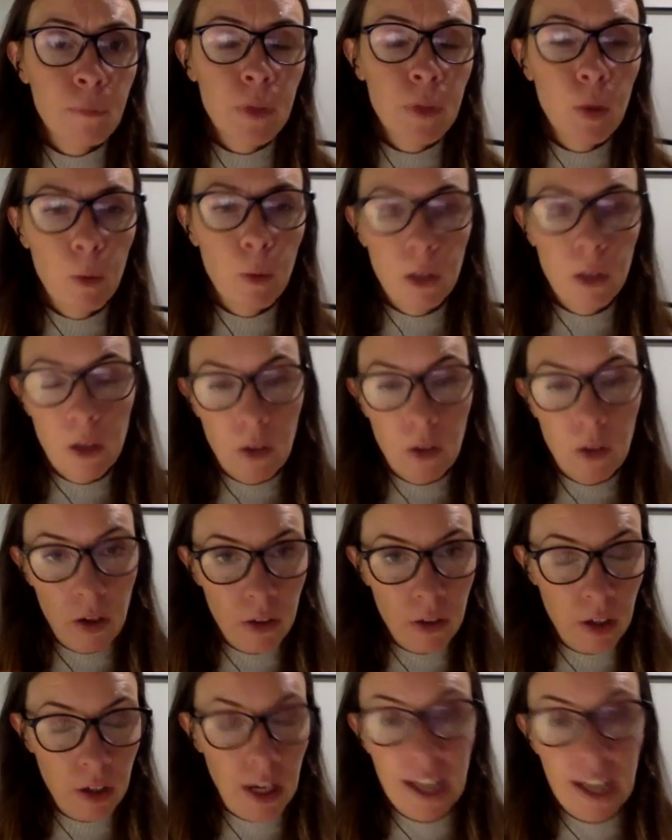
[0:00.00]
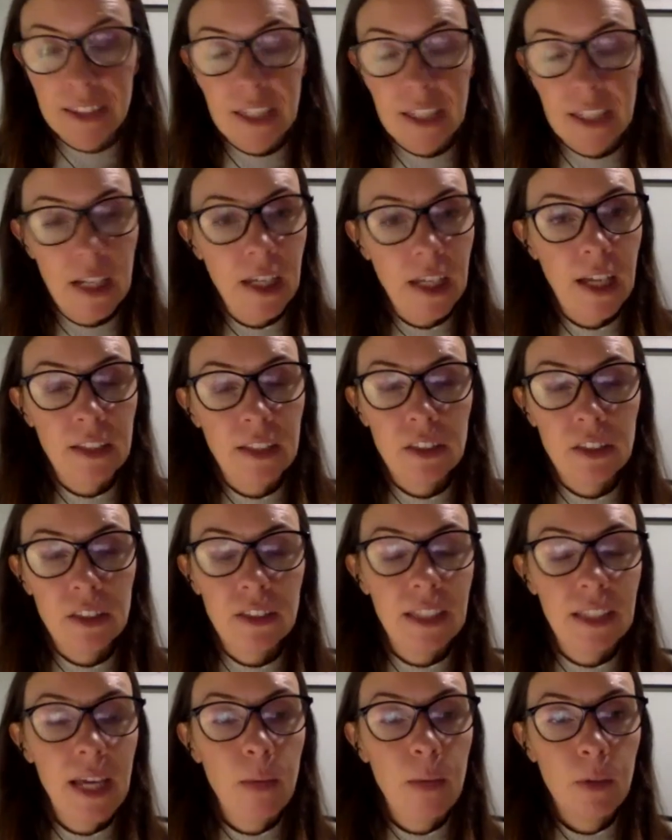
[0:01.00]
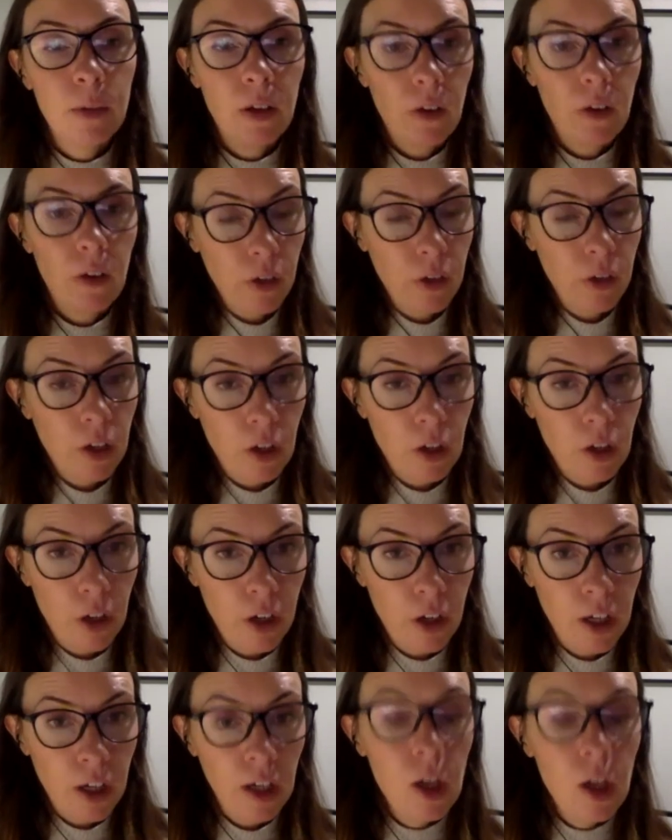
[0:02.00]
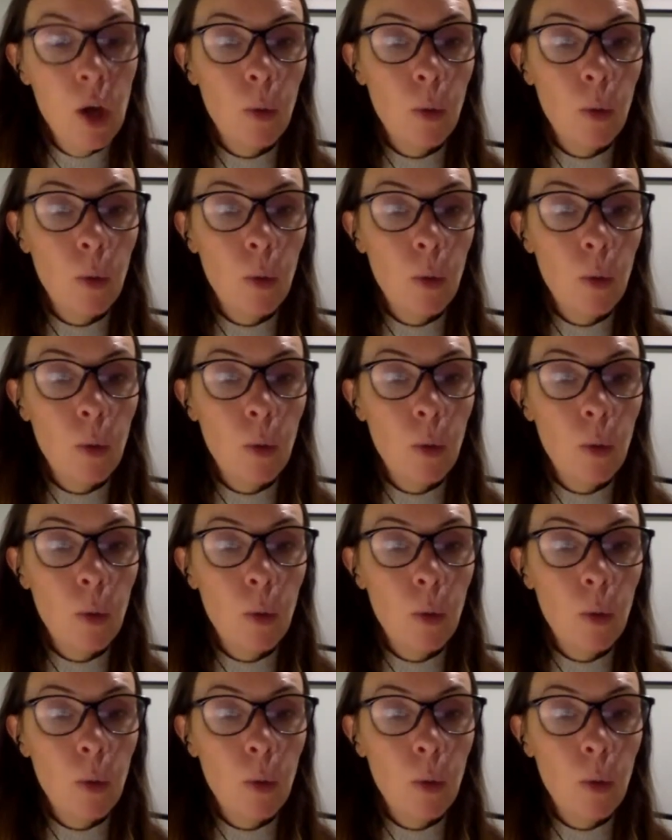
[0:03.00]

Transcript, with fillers: we're no longer exactly as you say we're no longer learning